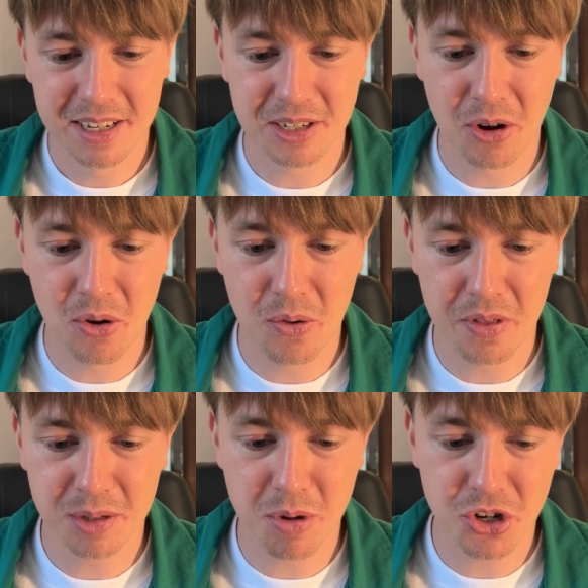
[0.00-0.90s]
So
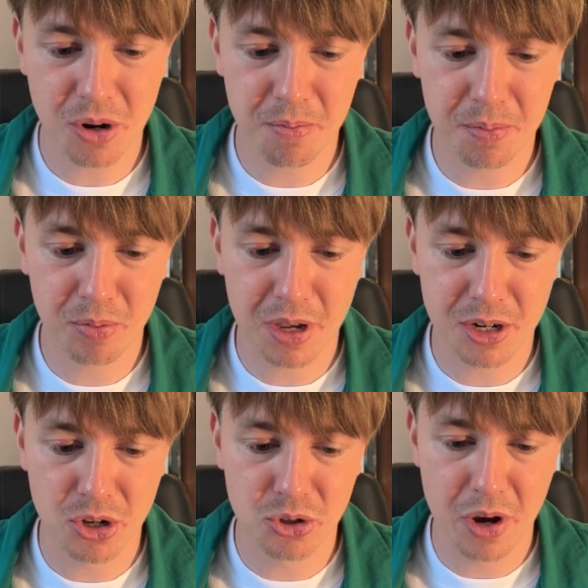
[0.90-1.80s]
this bishop
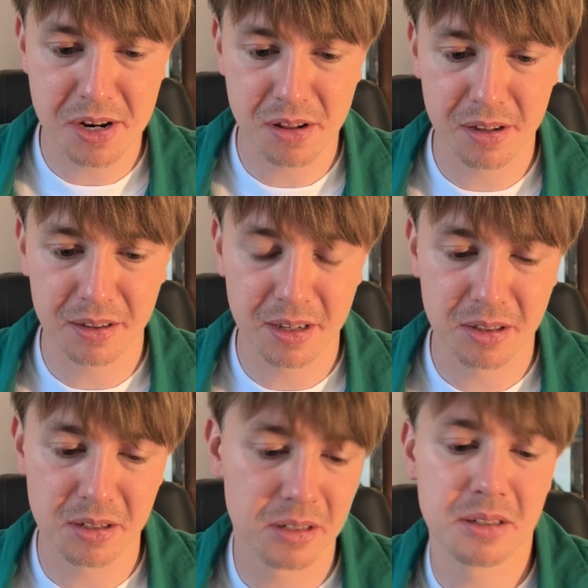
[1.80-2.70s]
cannot do anything.
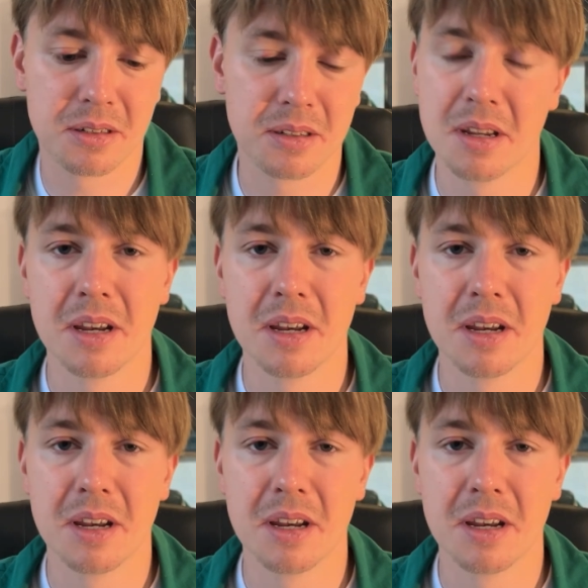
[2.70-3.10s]
It's